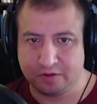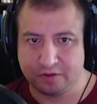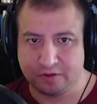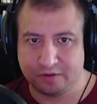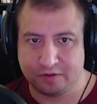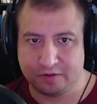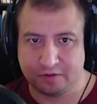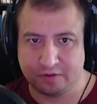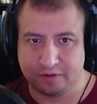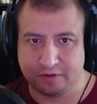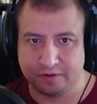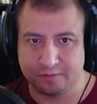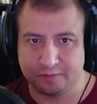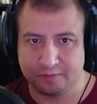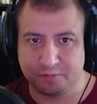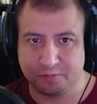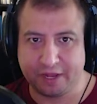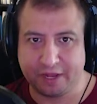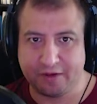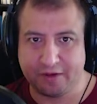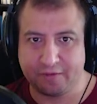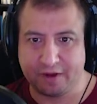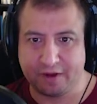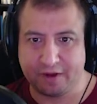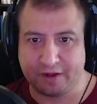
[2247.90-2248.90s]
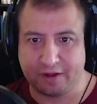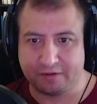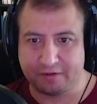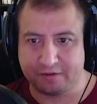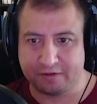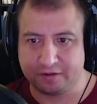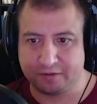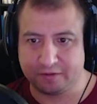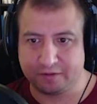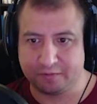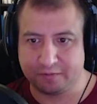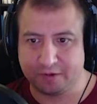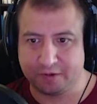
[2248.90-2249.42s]
Let's play around.
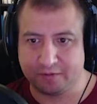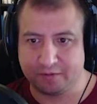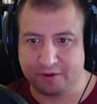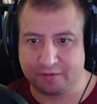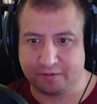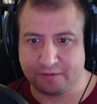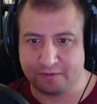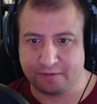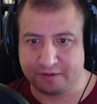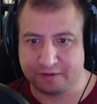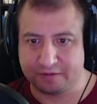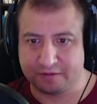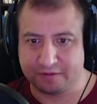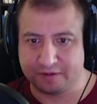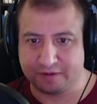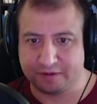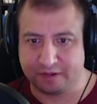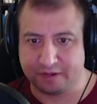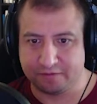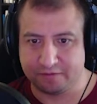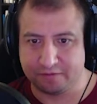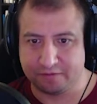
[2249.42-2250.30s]
Let's play around with this stuff.